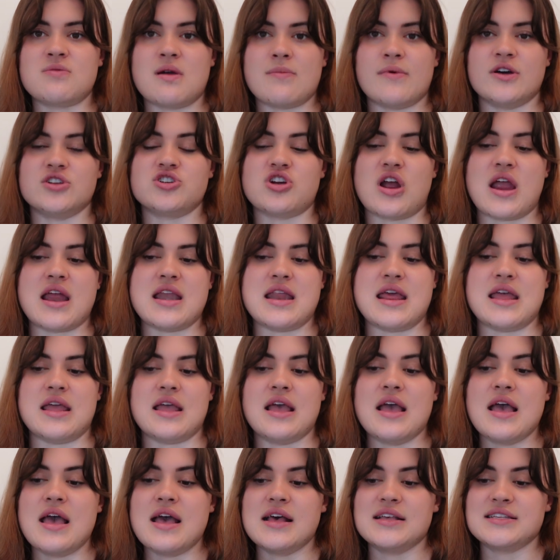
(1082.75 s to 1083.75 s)
about my
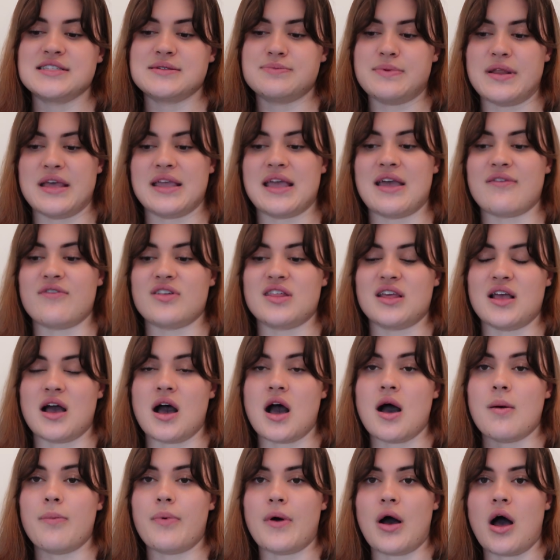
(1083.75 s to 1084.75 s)
training, splitting everything
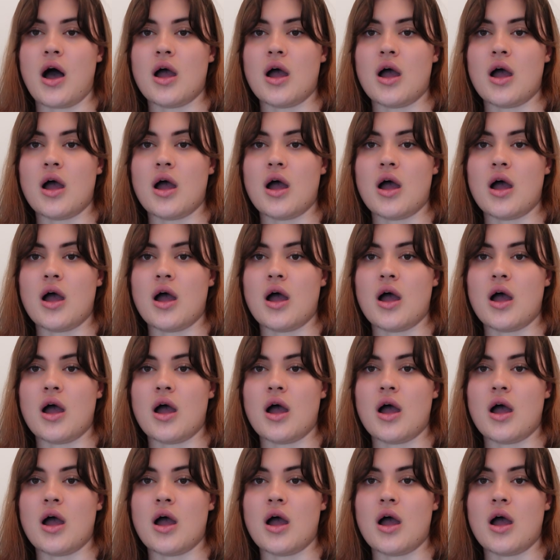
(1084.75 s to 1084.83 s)
up.